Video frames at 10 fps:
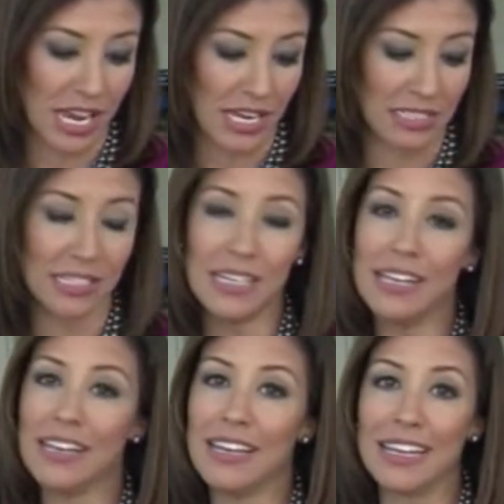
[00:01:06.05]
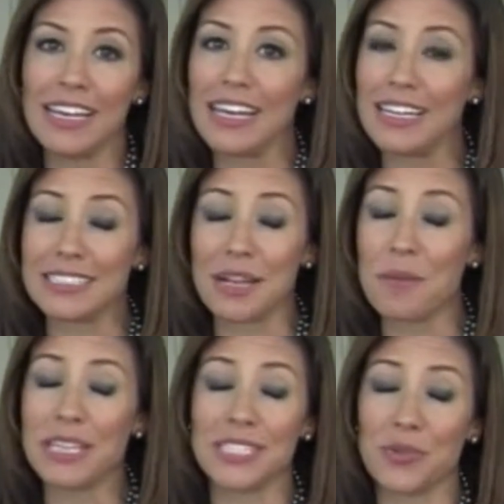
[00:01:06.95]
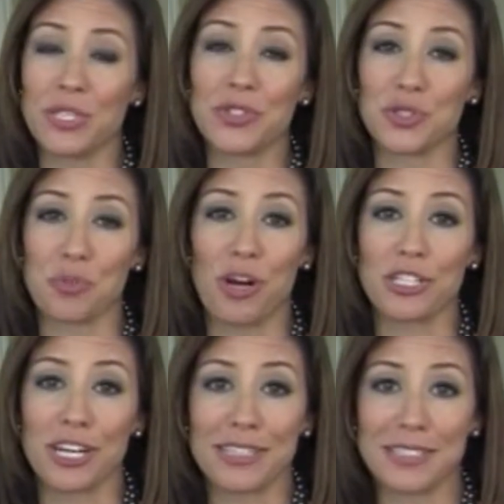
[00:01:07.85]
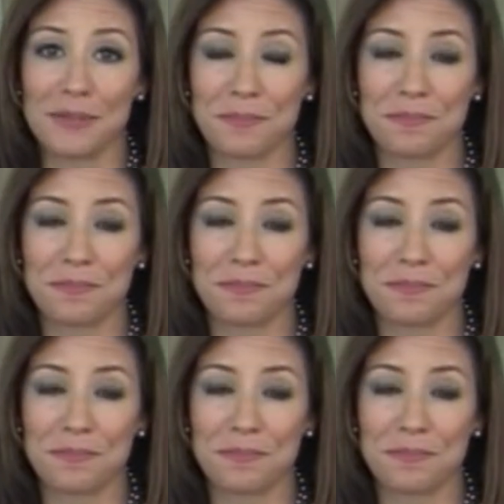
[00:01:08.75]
And it's an amazing research project.